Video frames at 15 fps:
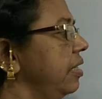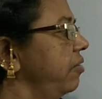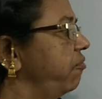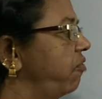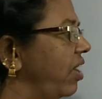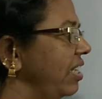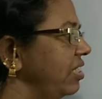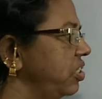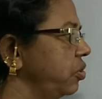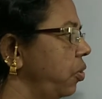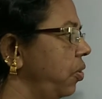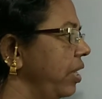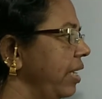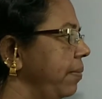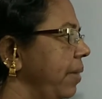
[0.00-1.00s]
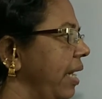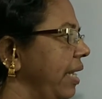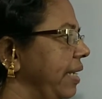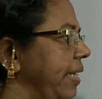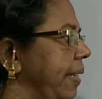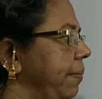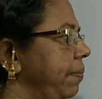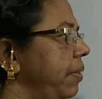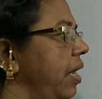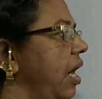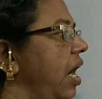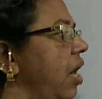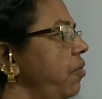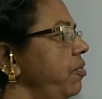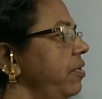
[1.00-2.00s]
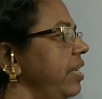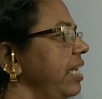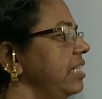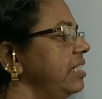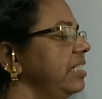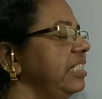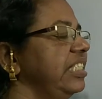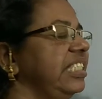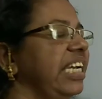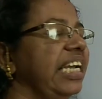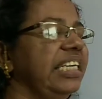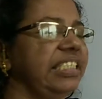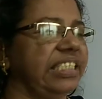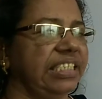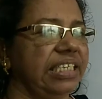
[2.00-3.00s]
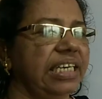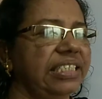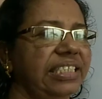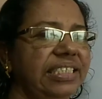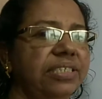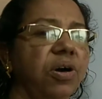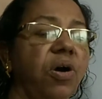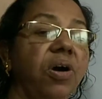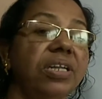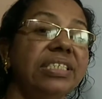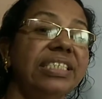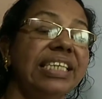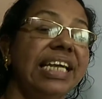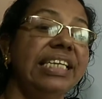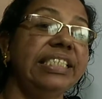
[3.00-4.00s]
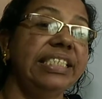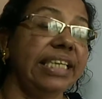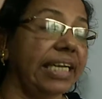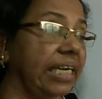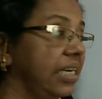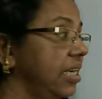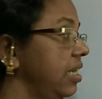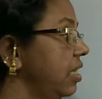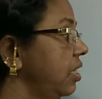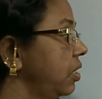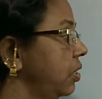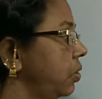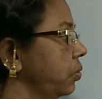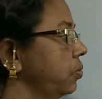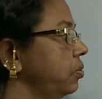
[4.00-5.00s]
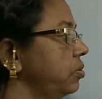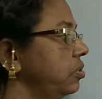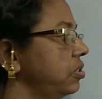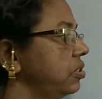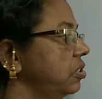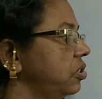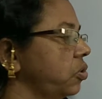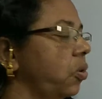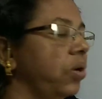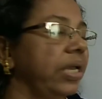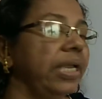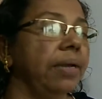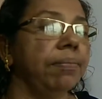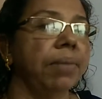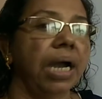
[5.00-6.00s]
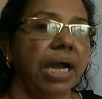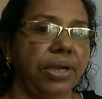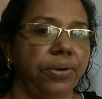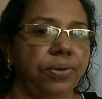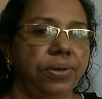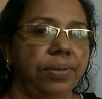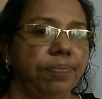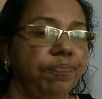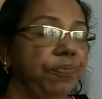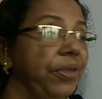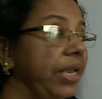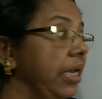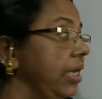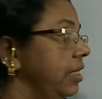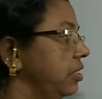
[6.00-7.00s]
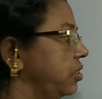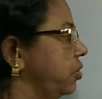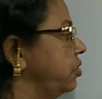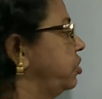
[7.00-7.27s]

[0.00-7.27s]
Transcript: one sodium atom, how it is changing to sodium ion. So